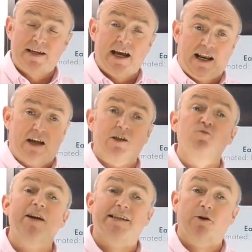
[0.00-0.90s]
And us as
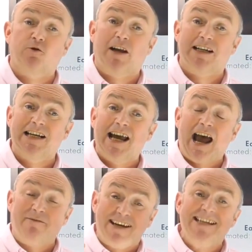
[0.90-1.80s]
retail traders
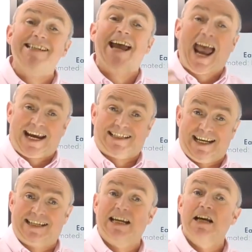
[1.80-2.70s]
have easy
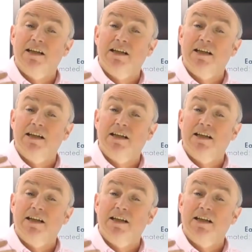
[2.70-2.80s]
access